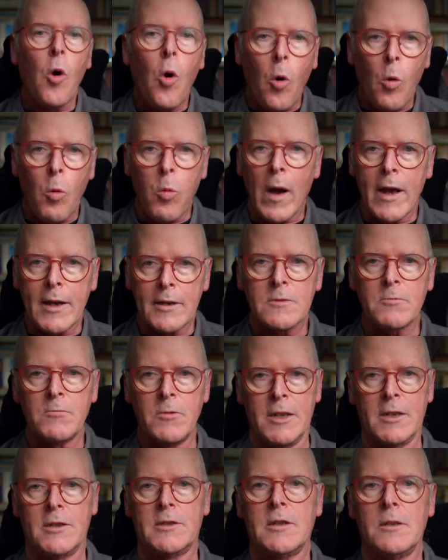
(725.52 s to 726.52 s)
always
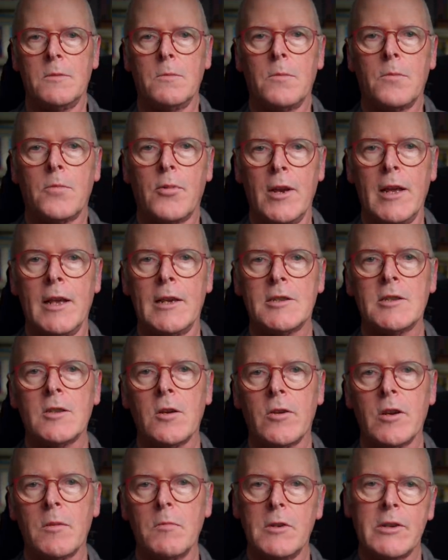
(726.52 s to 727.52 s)
rich in
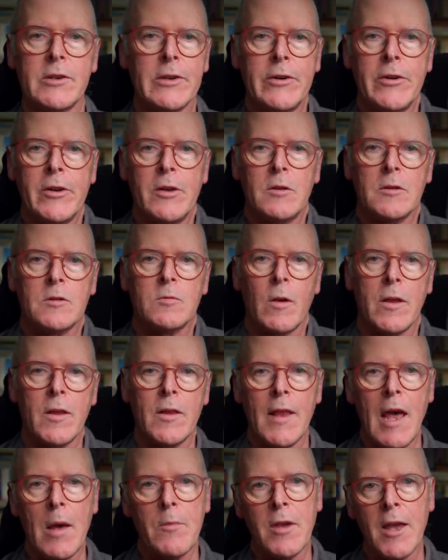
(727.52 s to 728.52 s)
prehistoric materials,
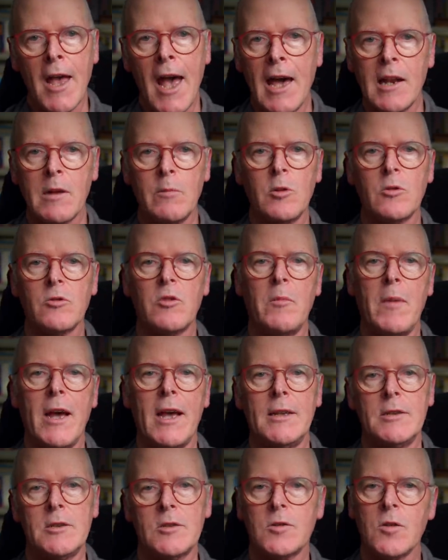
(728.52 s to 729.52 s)
whether that be animal
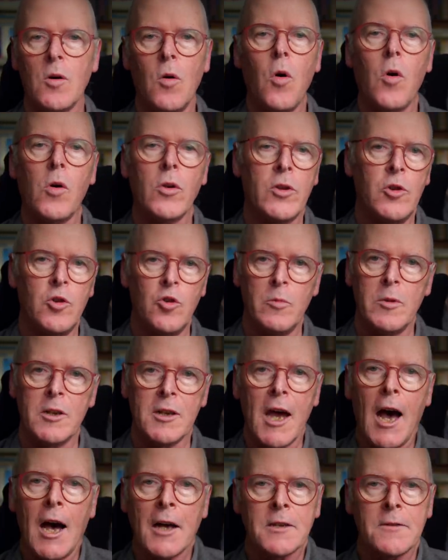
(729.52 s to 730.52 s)
remains or
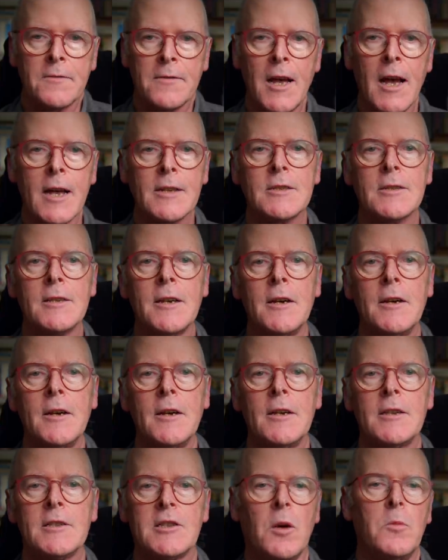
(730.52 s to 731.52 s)
human artifacts.
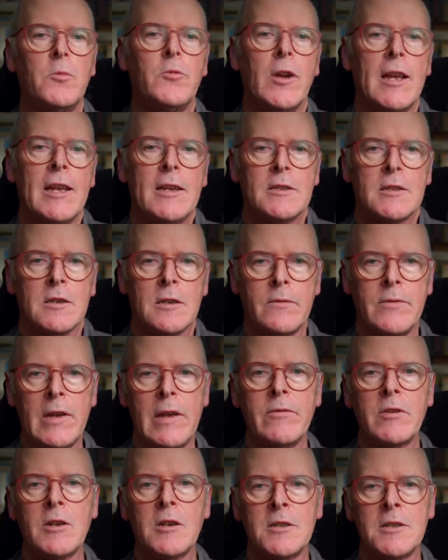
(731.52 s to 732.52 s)
Some rings have
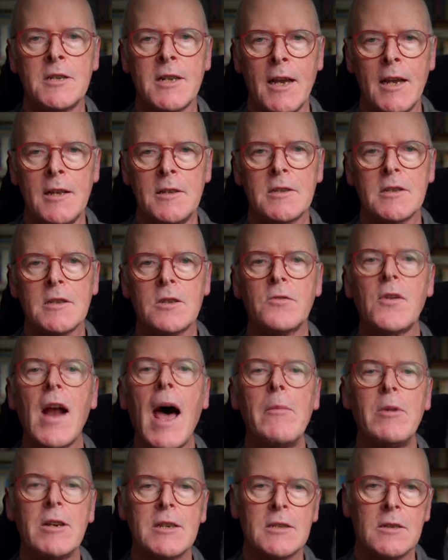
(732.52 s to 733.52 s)
even contained
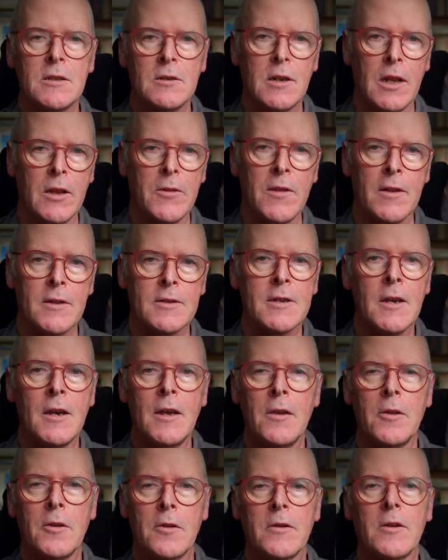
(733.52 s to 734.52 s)
ceramics and lithics
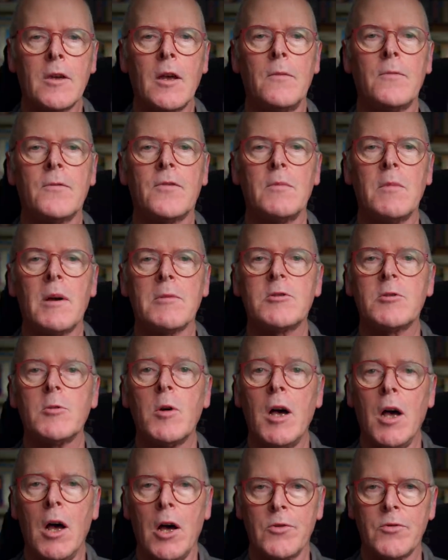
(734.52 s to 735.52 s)
that have come from up to
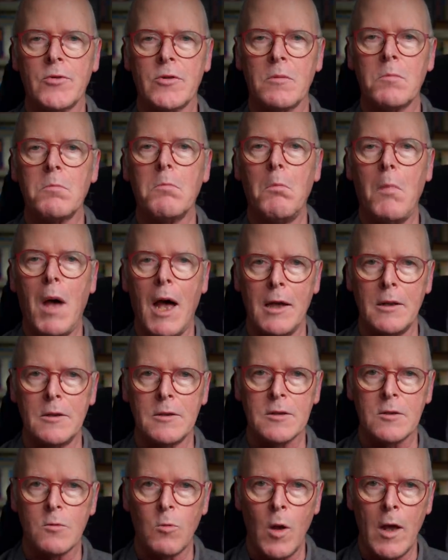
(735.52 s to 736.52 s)
100
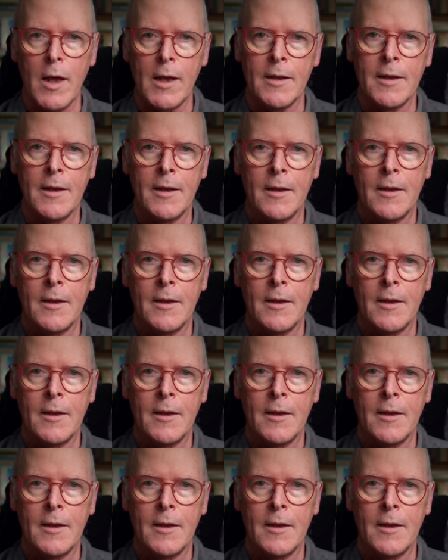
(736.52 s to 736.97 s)
miles away.